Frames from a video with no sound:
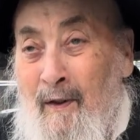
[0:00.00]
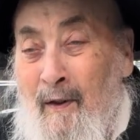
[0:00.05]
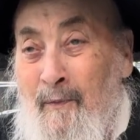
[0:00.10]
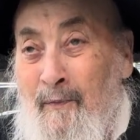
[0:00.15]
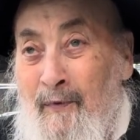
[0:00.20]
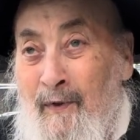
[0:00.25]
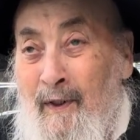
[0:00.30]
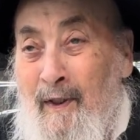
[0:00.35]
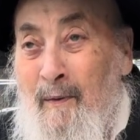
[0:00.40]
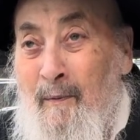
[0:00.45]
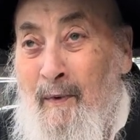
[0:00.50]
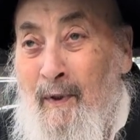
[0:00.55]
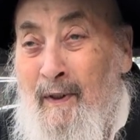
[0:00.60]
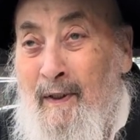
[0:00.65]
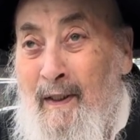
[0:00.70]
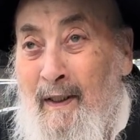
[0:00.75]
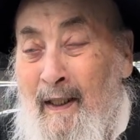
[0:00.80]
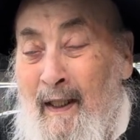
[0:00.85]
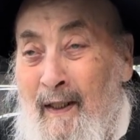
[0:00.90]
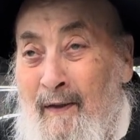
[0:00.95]
Don't bring them all
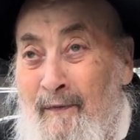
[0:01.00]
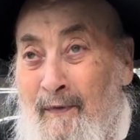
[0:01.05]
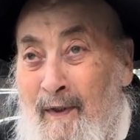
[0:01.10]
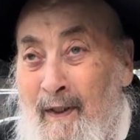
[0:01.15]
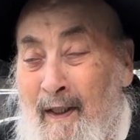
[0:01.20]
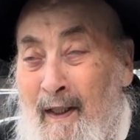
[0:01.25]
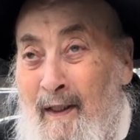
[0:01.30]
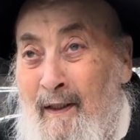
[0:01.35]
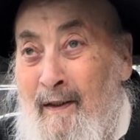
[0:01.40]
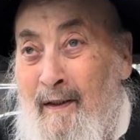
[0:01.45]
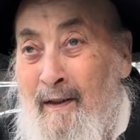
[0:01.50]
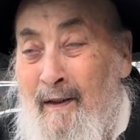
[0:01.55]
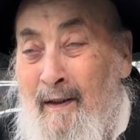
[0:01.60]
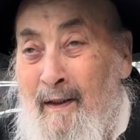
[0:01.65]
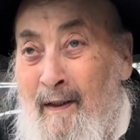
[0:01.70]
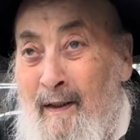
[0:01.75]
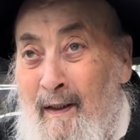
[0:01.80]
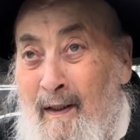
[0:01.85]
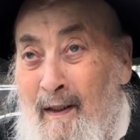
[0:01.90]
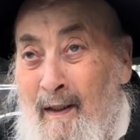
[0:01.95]
together. If
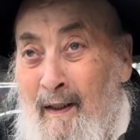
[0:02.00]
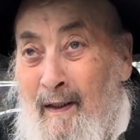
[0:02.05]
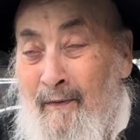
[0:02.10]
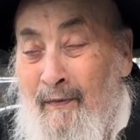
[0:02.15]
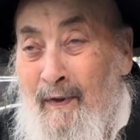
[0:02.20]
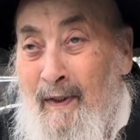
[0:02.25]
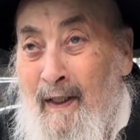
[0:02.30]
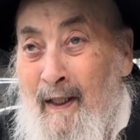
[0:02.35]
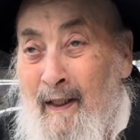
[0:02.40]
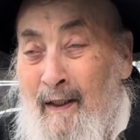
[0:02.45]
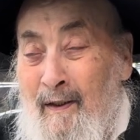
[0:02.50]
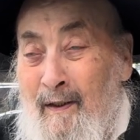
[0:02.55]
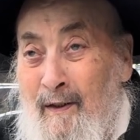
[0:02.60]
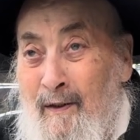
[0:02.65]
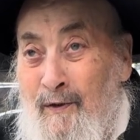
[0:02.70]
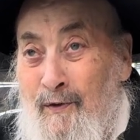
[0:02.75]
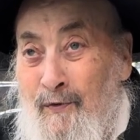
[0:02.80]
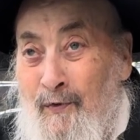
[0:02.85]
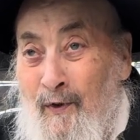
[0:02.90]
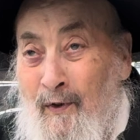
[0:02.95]
you can't
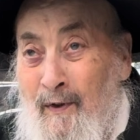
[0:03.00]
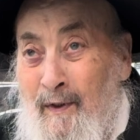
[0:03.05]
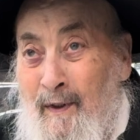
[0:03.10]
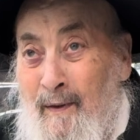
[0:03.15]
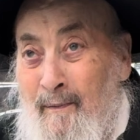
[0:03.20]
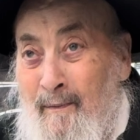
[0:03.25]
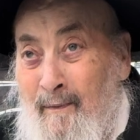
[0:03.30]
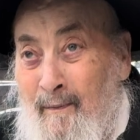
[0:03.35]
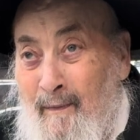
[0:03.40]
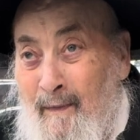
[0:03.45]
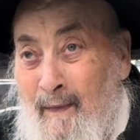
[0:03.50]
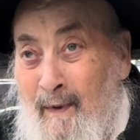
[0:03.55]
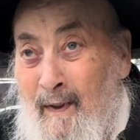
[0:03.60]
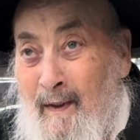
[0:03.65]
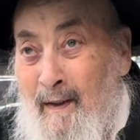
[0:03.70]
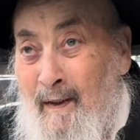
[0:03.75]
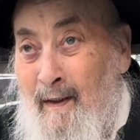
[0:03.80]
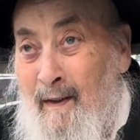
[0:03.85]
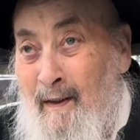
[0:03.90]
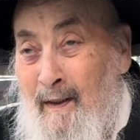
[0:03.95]
control them,
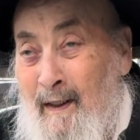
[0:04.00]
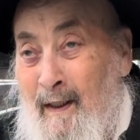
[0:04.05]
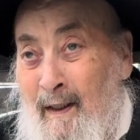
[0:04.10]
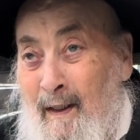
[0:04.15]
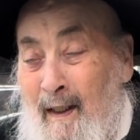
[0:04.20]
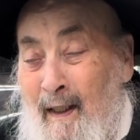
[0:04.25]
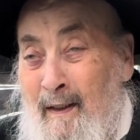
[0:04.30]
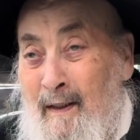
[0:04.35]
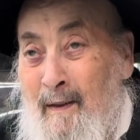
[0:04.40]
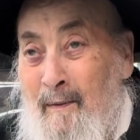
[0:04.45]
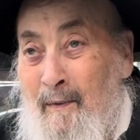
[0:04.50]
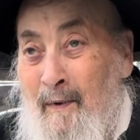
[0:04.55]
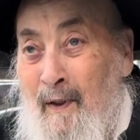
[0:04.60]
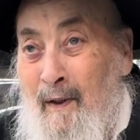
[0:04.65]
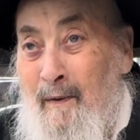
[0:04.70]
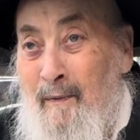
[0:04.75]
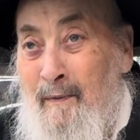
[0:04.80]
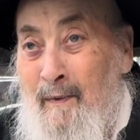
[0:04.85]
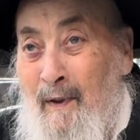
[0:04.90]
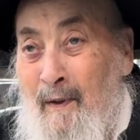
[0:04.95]
let them
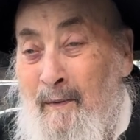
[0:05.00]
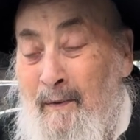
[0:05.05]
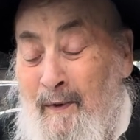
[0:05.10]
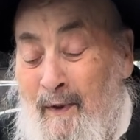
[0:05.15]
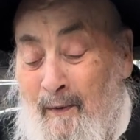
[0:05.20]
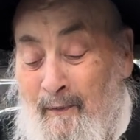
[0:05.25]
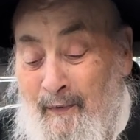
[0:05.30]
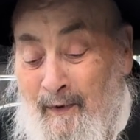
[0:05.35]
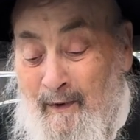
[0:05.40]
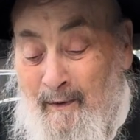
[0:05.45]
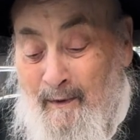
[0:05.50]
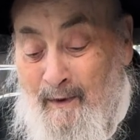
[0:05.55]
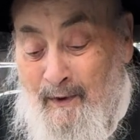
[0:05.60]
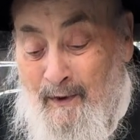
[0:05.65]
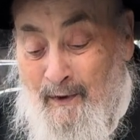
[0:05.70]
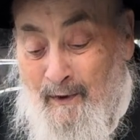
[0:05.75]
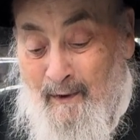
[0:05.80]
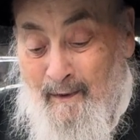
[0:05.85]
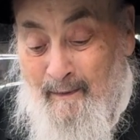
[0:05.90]
home. Don't bring them to shul.